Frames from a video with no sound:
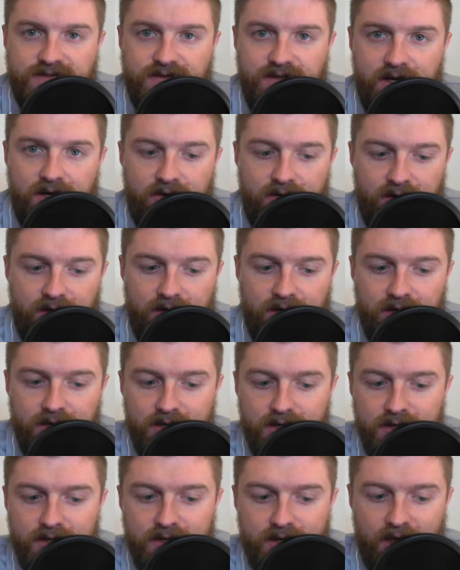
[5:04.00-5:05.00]
in the area,
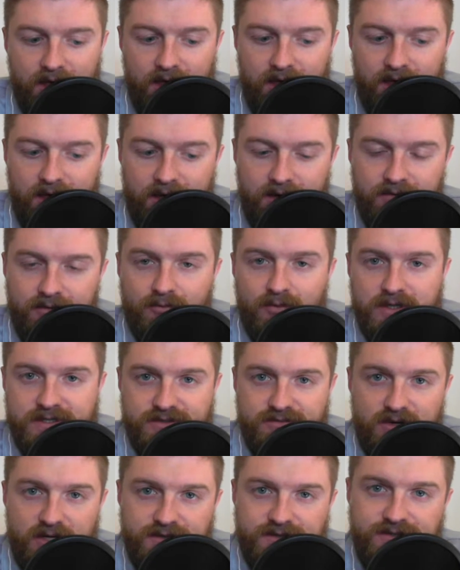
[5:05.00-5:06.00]
and the
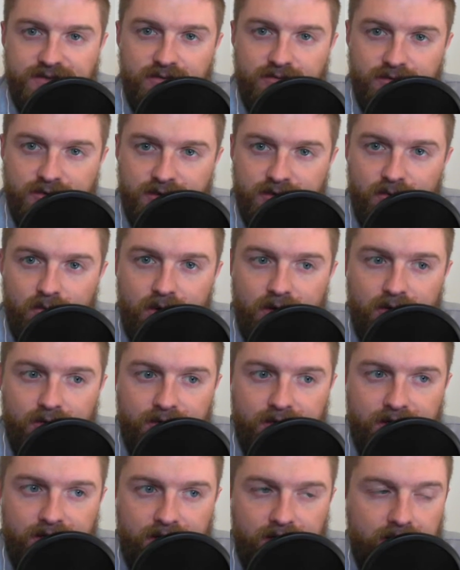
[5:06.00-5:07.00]
restaurants do really well
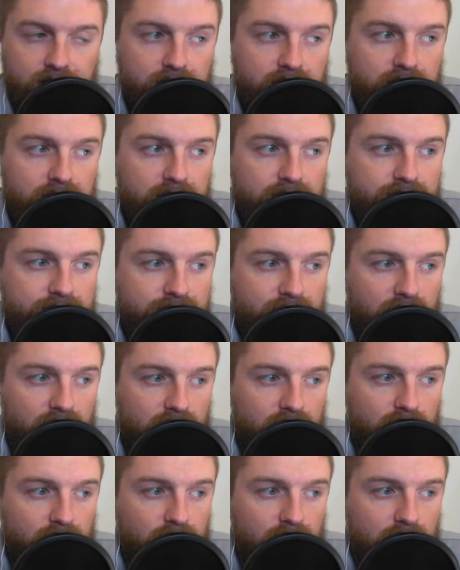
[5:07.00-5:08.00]
here.
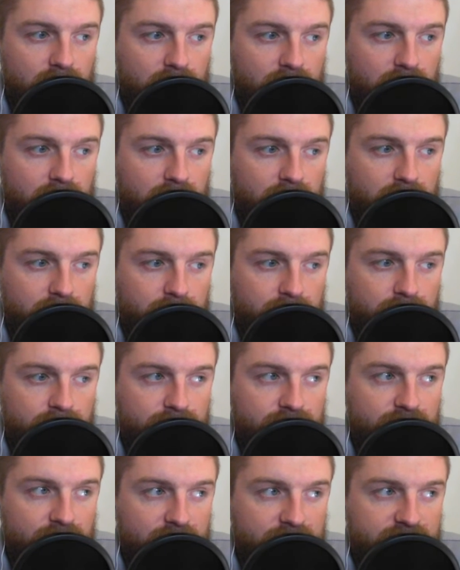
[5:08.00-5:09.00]
So
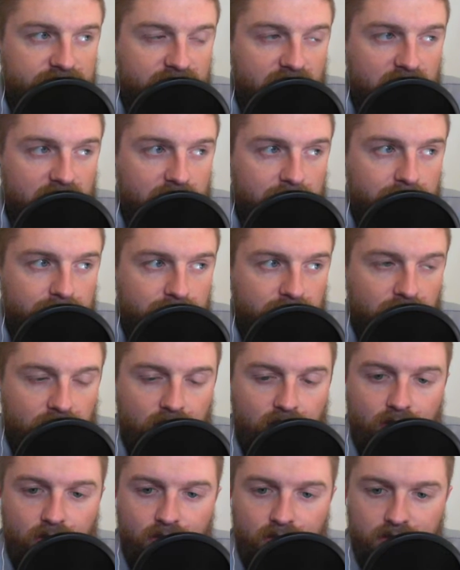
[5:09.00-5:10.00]
let's say I'm,
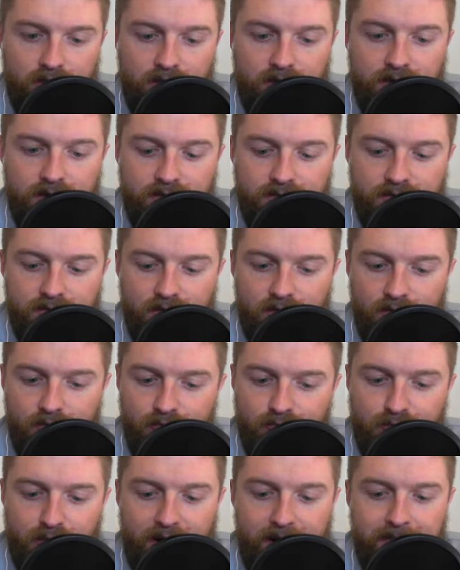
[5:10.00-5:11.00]

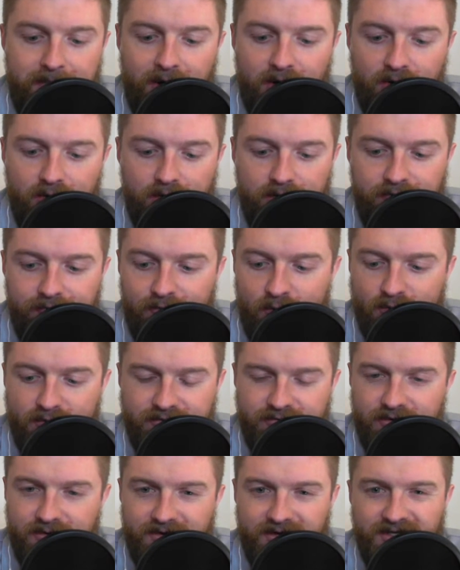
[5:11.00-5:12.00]
primarily
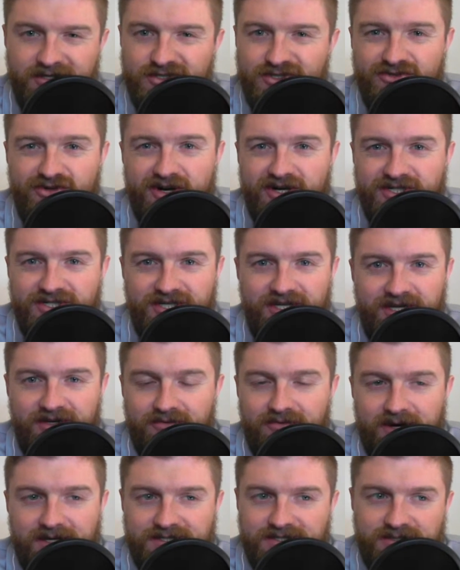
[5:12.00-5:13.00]
focused on construction,
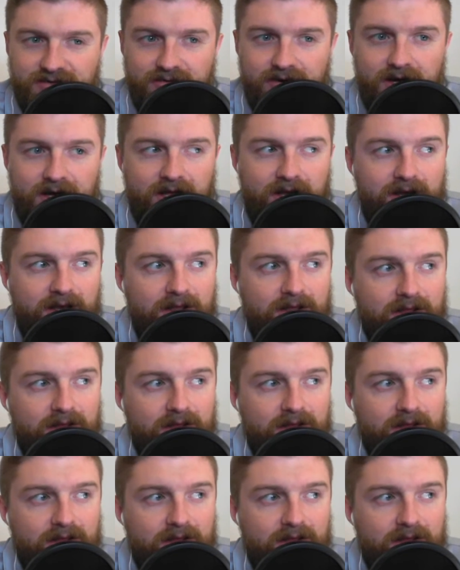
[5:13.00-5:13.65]
restaurant,